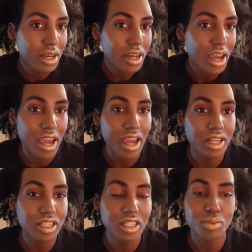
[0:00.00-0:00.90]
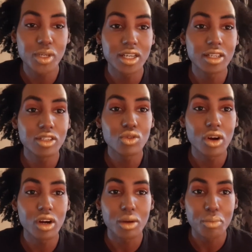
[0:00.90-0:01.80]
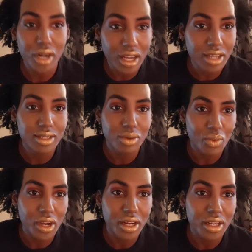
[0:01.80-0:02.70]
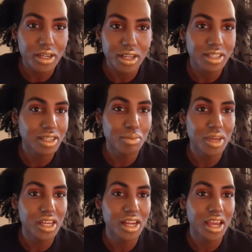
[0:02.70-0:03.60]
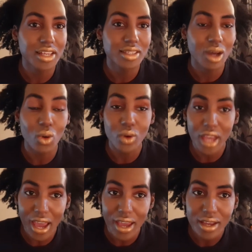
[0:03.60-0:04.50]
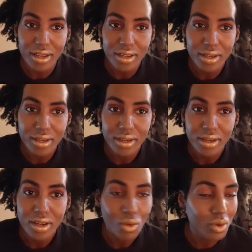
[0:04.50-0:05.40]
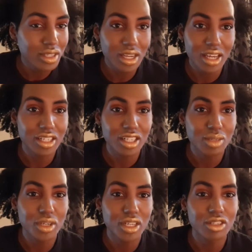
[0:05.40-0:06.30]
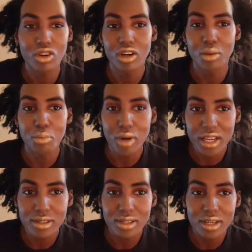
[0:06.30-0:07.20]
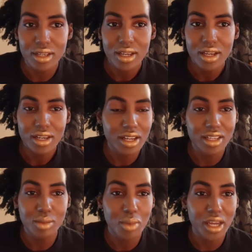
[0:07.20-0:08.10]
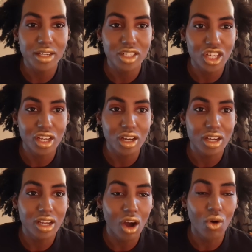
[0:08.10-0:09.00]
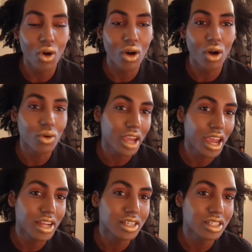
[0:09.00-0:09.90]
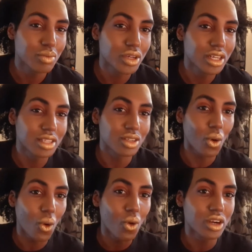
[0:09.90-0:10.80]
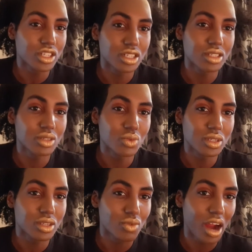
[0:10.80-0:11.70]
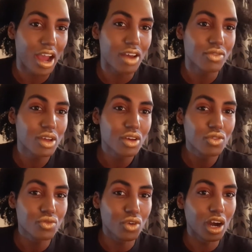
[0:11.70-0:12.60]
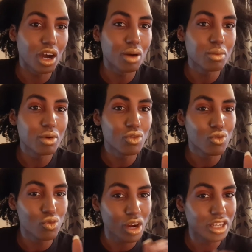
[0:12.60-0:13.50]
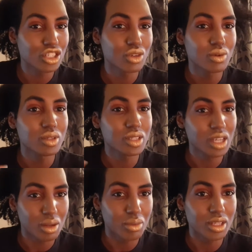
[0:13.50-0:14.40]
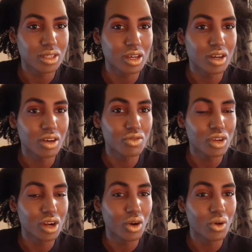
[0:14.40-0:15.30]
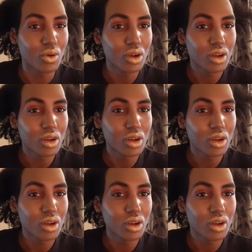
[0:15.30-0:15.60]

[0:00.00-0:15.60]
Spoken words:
And just because you are complicit with it doesn't mean that it's okay. Once again, just because you're complicit doesn't make the shit okay because the origins was derived from racial sentiments of, you know,